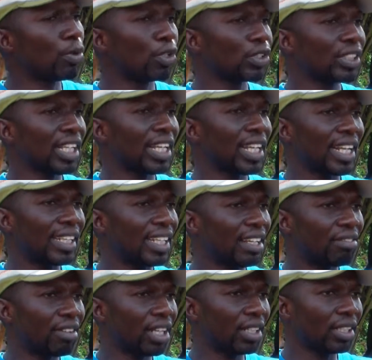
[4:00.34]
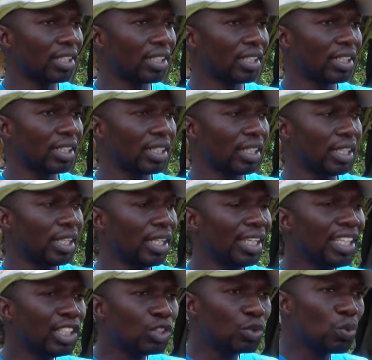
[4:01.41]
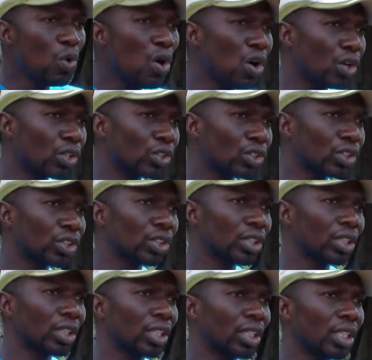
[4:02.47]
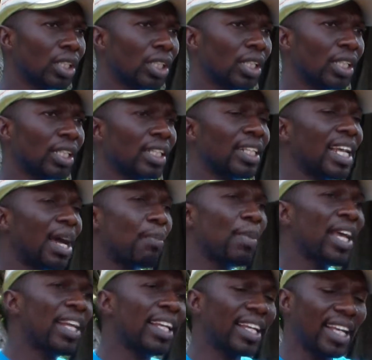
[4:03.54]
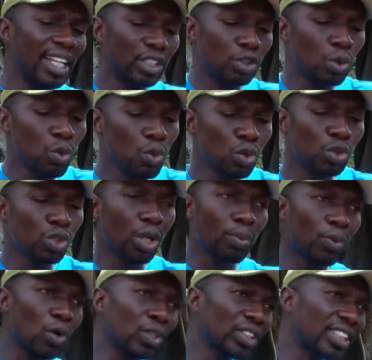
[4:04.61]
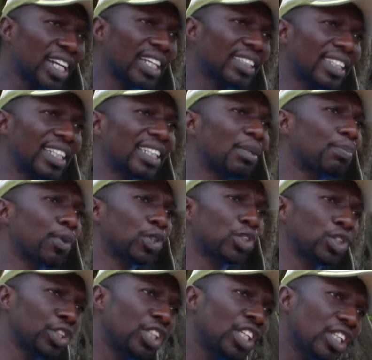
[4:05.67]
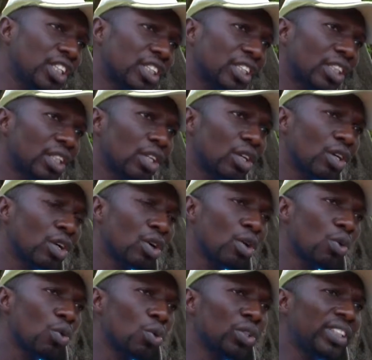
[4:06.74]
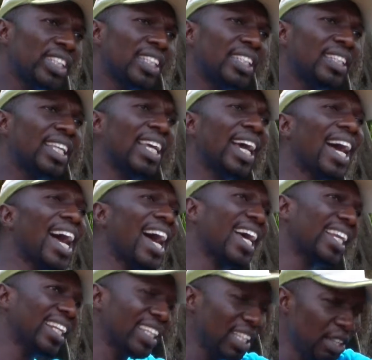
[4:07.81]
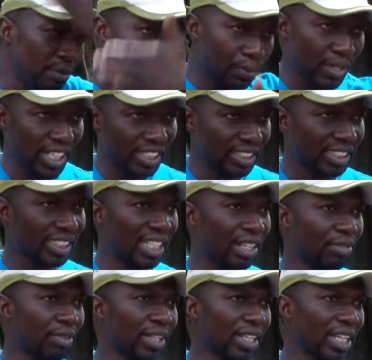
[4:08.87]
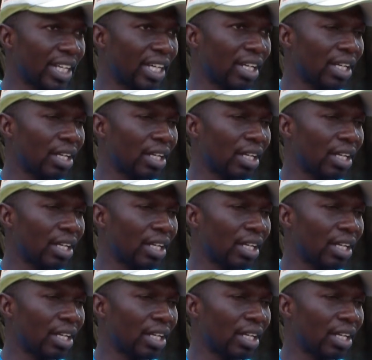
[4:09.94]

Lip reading: Bunce Island, never. It was the Americans who subcontracted the Portuguese, who think they had influence in Africa.